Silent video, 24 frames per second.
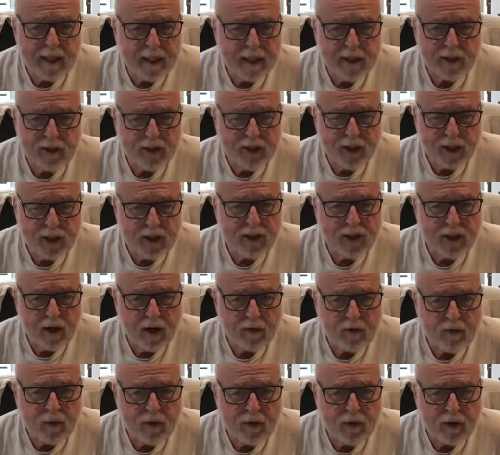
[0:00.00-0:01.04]
it's just
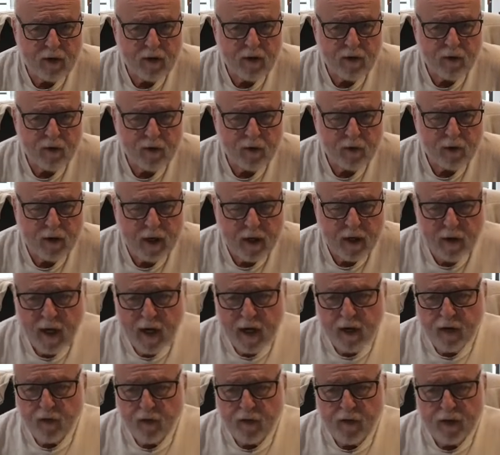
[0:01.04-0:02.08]
not,
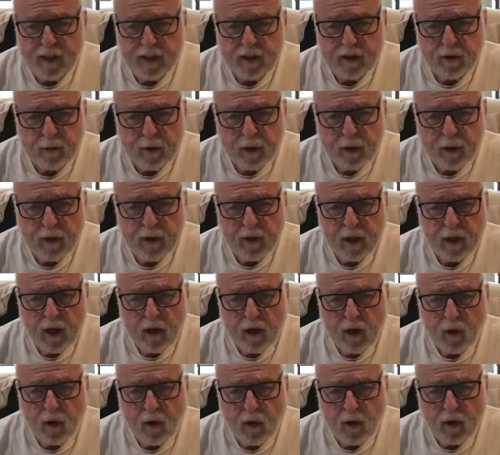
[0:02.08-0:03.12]
feasible,
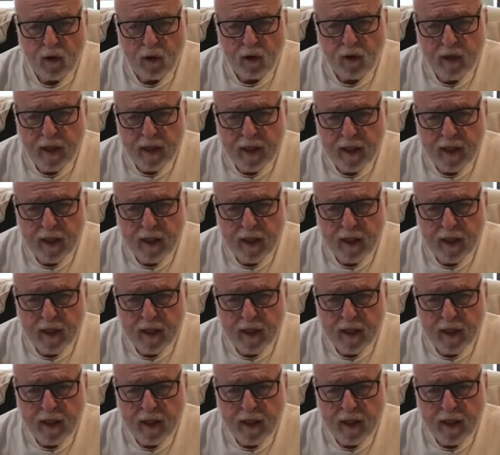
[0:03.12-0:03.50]
or,